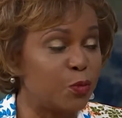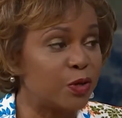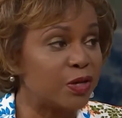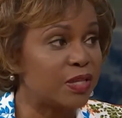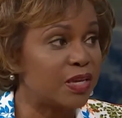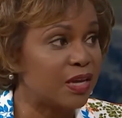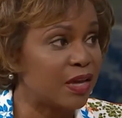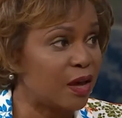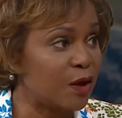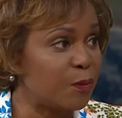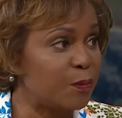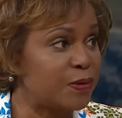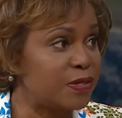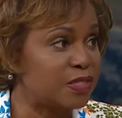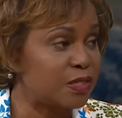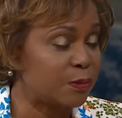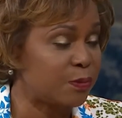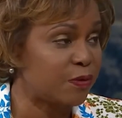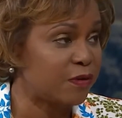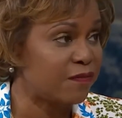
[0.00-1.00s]
really
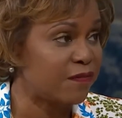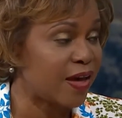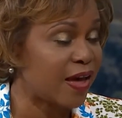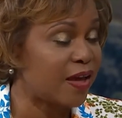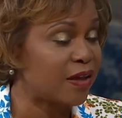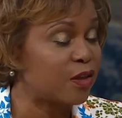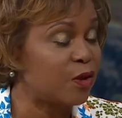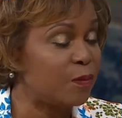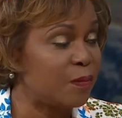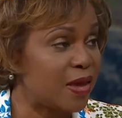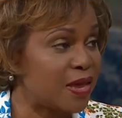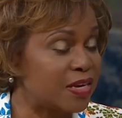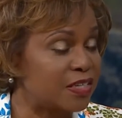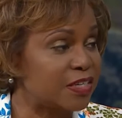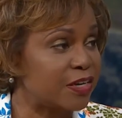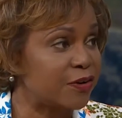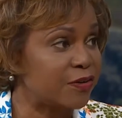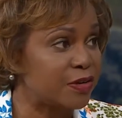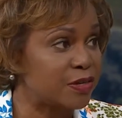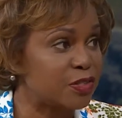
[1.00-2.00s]
helping to provide
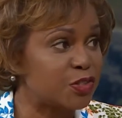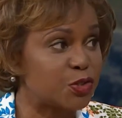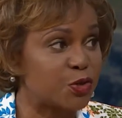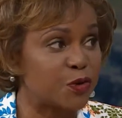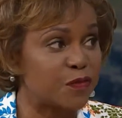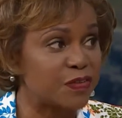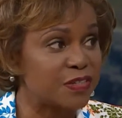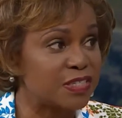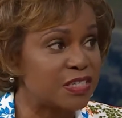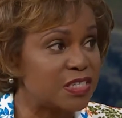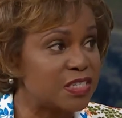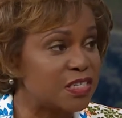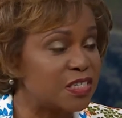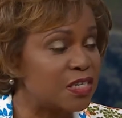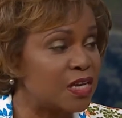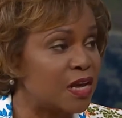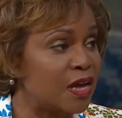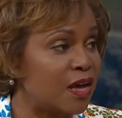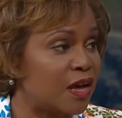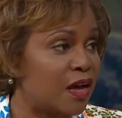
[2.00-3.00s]
humanitarian
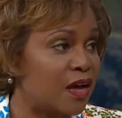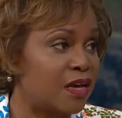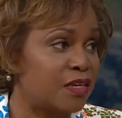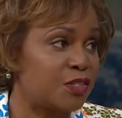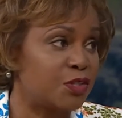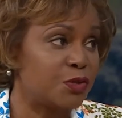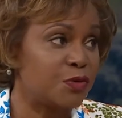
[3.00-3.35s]
services uh,